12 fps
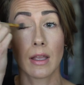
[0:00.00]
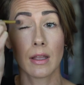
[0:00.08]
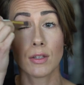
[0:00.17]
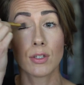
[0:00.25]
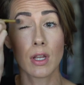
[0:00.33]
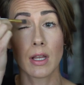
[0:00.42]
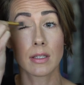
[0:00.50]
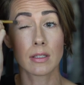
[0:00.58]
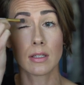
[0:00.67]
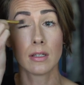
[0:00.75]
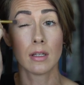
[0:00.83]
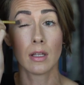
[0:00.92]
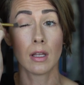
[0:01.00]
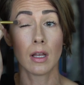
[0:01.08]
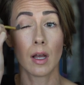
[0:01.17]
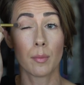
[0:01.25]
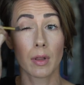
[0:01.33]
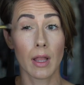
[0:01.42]
and just
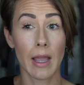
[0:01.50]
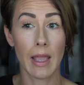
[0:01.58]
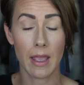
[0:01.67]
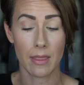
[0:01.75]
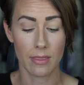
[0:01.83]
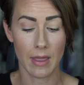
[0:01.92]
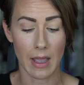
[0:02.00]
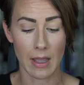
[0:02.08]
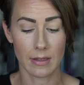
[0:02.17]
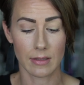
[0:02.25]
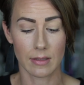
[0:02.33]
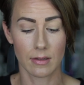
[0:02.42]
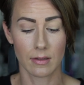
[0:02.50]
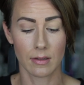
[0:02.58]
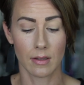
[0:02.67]
apply that